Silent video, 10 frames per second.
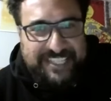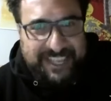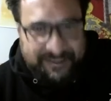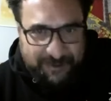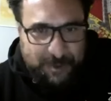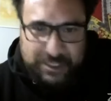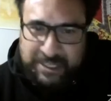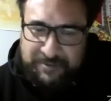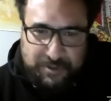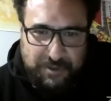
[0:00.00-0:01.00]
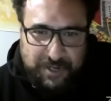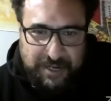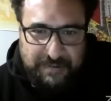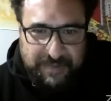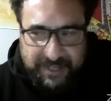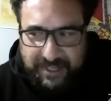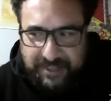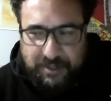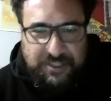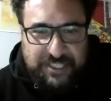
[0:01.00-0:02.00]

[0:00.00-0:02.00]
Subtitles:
And from yourself to Dr.